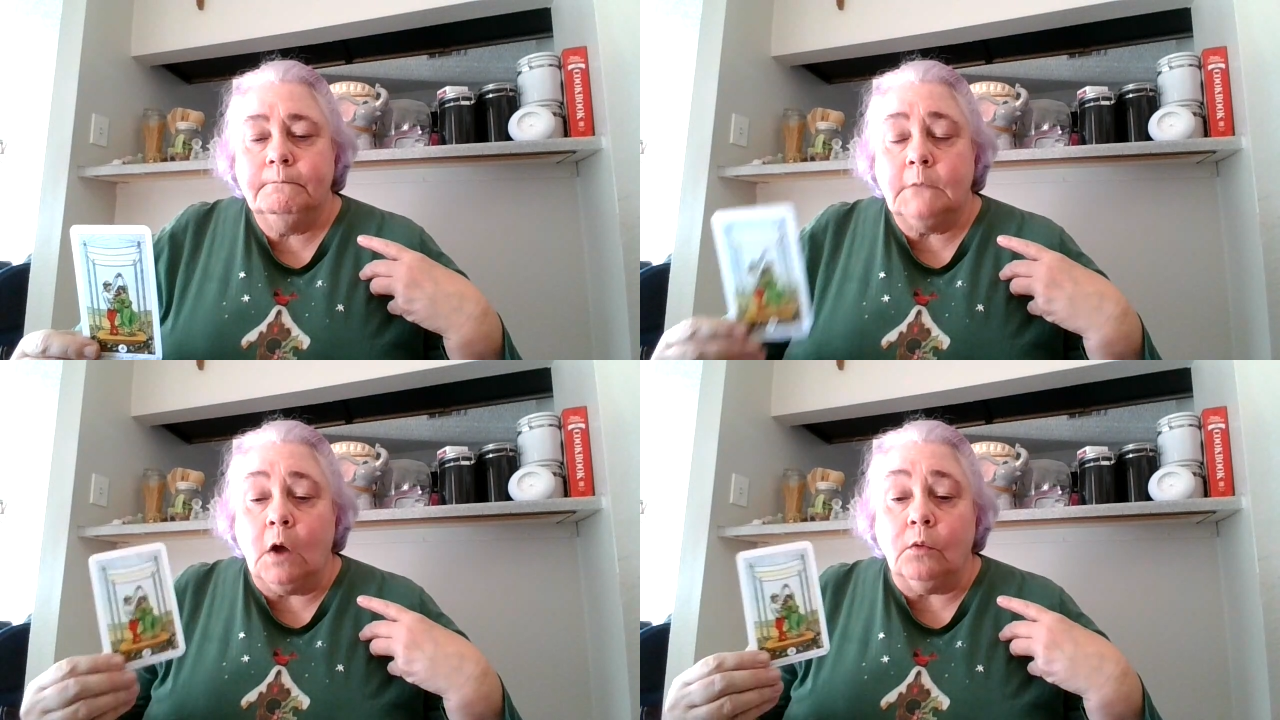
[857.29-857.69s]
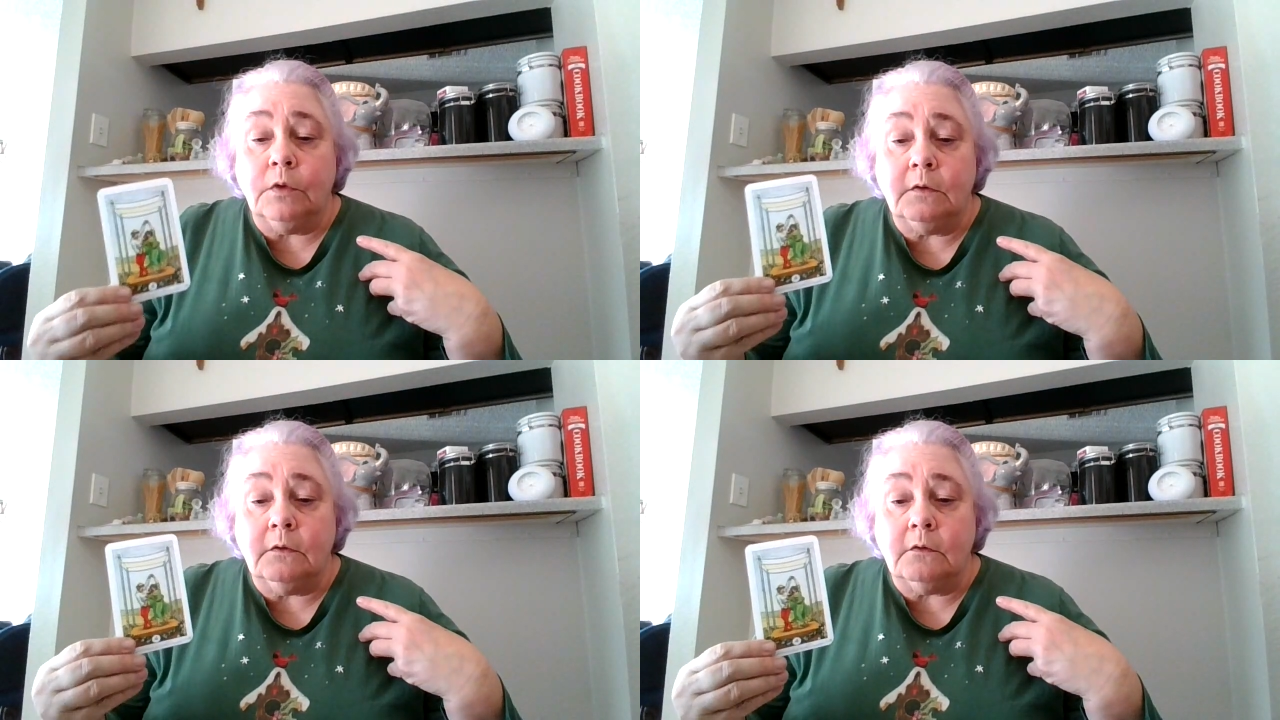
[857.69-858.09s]
Oh,
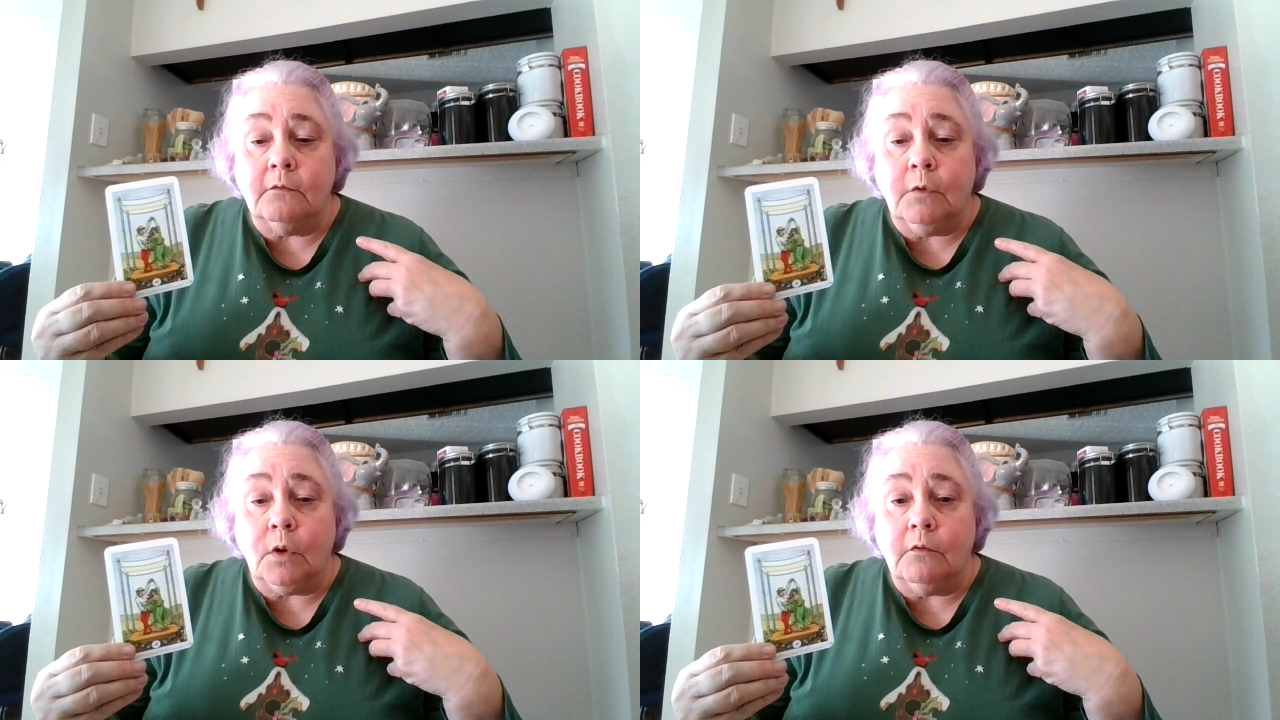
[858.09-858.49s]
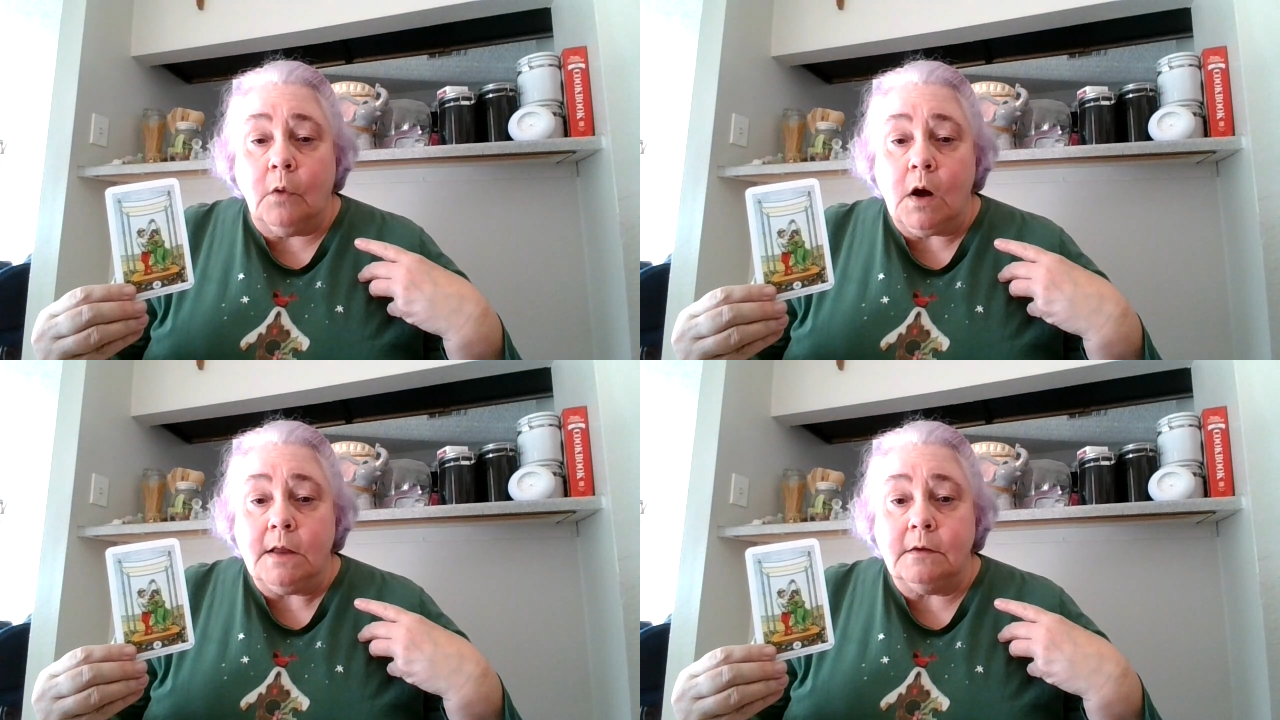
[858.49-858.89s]
this is the Four of
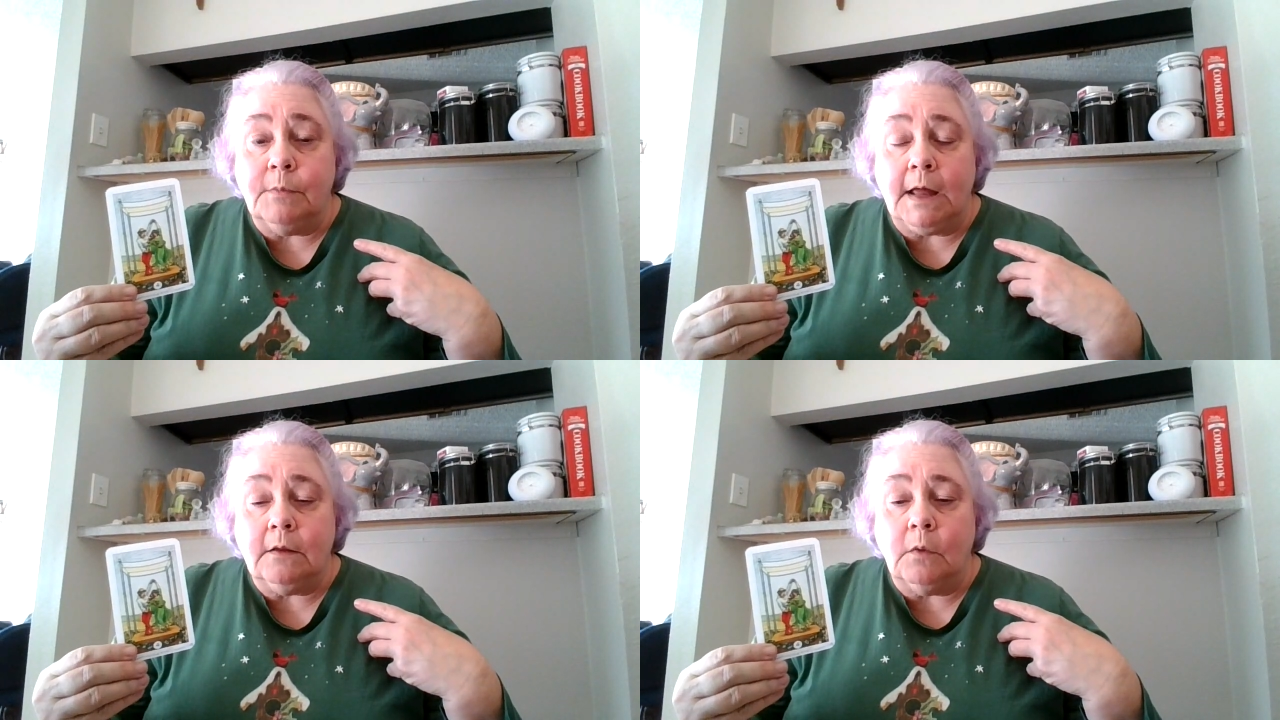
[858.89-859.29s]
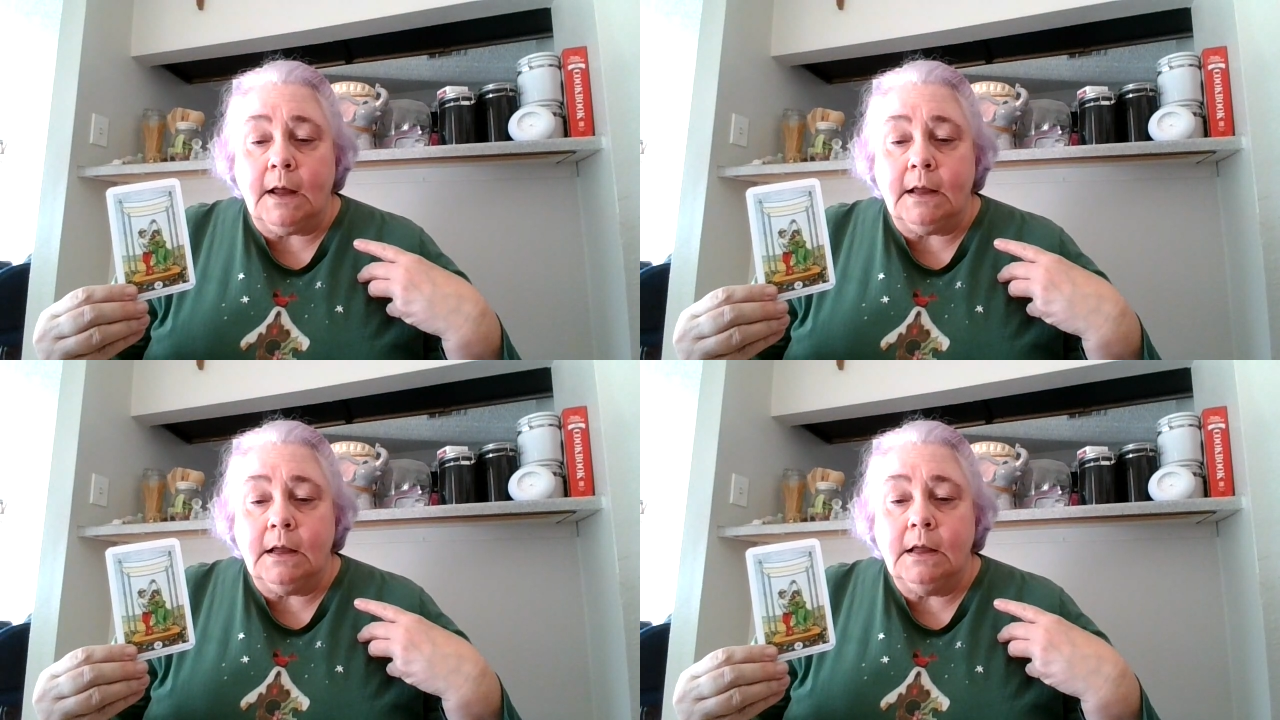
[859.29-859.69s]
Wands, by the way.